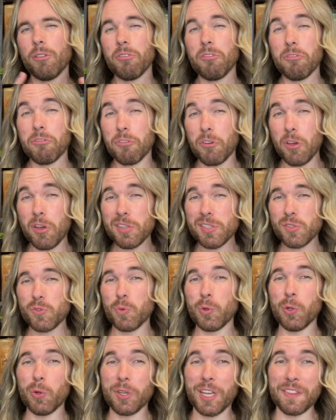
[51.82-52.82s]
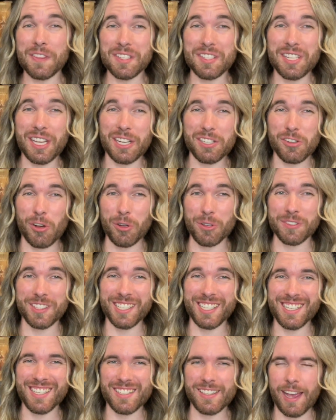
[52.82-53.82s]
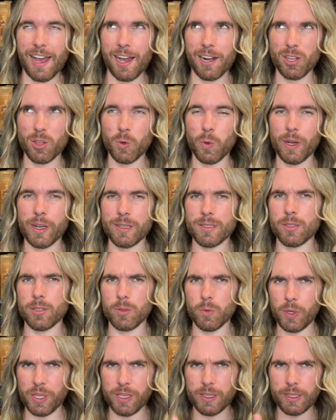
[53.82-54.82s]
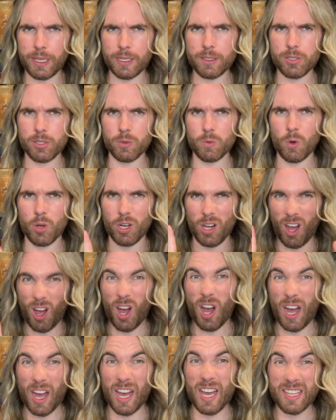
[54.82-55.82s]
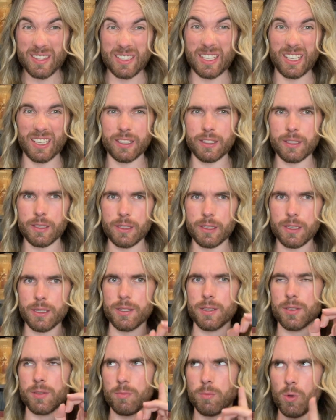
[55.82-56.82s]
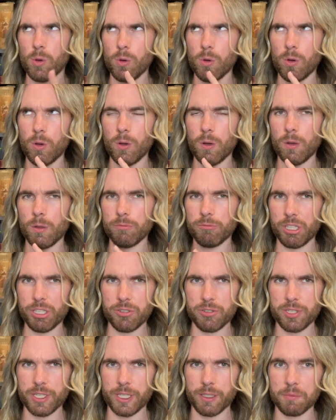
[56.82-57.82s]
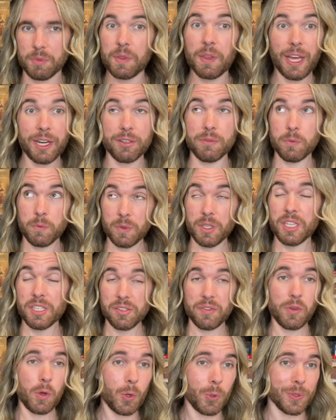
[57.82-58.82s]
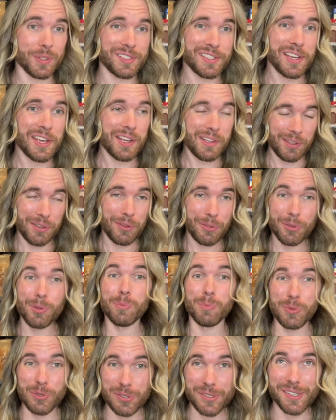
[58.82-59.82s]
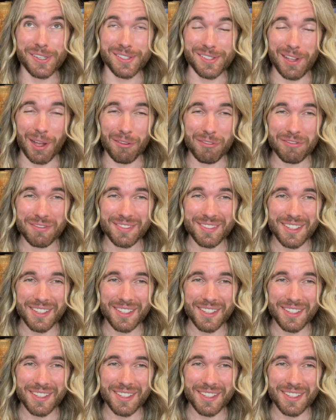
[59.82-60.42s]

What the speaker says: First, we'll get the TikTok things out of the way so that we can get to what I think is more interesting, and that is, of course, the music stuff.